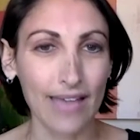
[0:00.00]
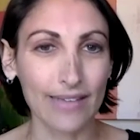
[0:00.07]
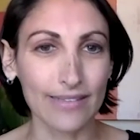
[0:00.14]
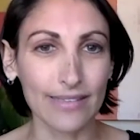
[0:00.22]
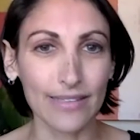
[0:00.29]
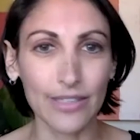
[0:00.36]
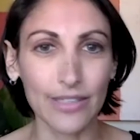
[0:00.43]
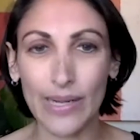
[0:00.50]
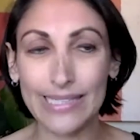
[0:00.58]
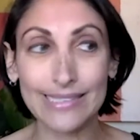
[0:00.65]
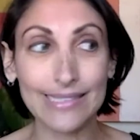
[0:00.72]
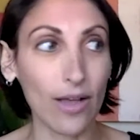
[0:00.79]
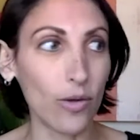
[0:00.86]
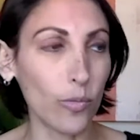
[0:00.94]
And,
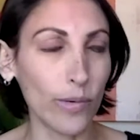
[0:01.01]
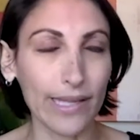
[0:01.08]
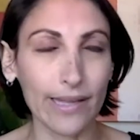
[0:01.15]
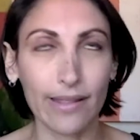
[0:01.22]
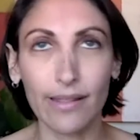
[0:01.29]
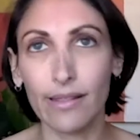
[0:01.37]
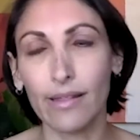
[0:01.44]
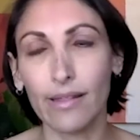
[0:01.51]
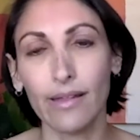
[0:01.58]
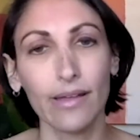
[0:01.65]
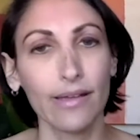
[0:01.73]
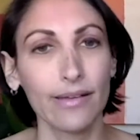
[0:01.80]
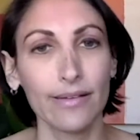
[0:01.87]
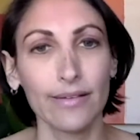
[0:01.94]
I dealt with
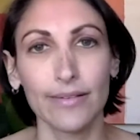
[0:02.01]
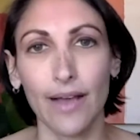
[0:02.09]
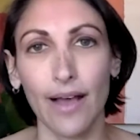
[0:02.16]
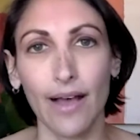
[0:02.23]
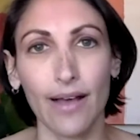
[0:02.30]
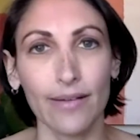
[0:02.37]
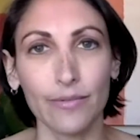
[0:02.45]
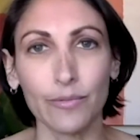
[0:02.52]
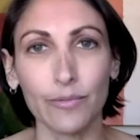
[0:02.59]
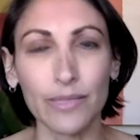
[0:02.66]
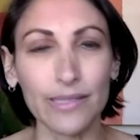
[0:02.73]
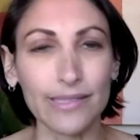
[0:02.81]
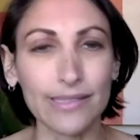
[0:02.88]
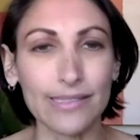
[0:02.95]

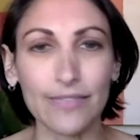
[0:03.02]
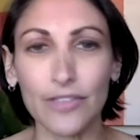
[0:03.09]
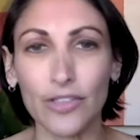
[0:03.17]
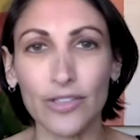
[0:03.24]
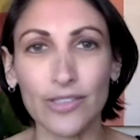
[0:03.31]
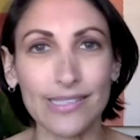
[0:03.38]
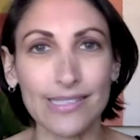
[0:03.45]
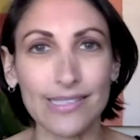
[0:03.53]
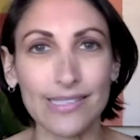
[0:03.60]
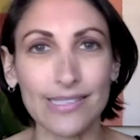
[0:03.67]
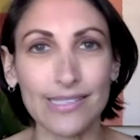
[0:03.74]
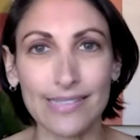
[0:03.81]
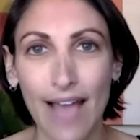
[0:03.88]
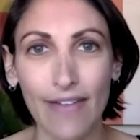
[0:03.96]
really difficult
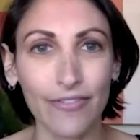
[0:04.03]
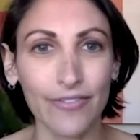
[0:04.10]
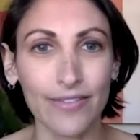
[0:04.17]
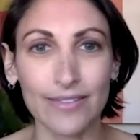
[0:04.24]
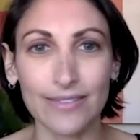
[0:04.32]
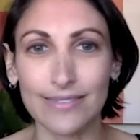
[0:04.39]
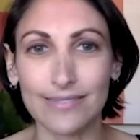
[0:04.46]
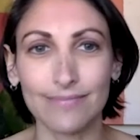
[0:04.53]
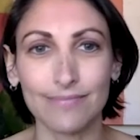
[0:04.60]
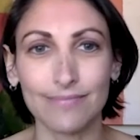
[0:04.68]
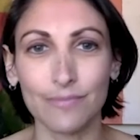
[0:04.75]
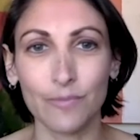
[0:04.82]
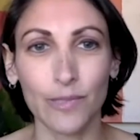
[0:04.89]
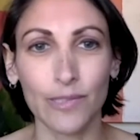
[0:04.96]
staff that
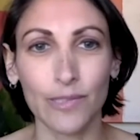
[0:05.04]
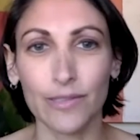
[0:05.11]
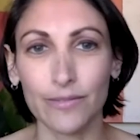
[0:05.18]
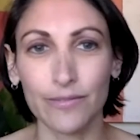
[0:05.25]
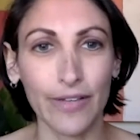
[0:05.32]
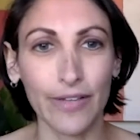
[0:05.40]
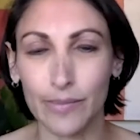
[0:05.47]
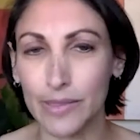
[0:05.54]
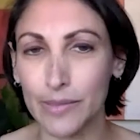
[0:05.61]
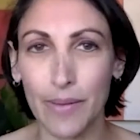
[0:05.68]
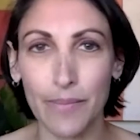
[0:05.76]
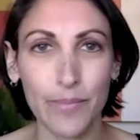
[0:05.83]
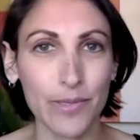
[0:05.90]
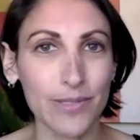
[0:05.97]
were
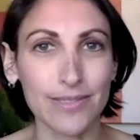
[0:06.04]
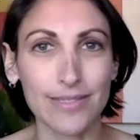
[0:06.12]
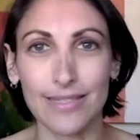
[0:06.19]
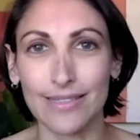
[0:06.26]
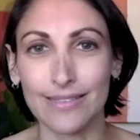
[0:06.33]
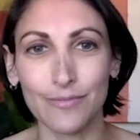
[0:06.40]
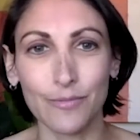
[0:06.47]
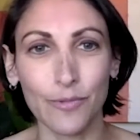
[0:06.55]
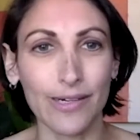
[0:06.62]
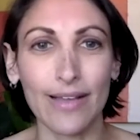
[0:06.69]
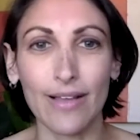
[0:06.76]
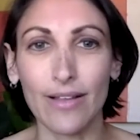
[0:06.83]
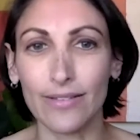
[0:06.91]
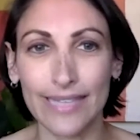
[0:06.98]
family members that
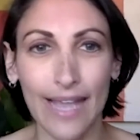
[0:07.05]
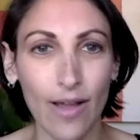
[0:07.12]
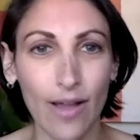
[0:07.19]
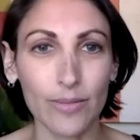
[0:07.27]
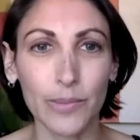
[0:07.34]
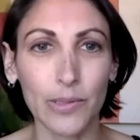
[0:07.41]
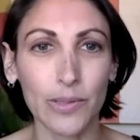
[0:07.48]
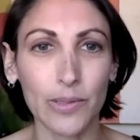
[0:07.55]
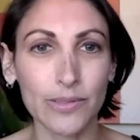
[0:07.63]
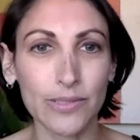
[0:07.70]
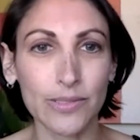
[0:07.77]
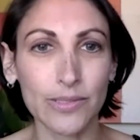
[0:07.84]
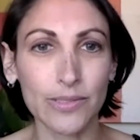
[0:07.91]
weren't held accountable.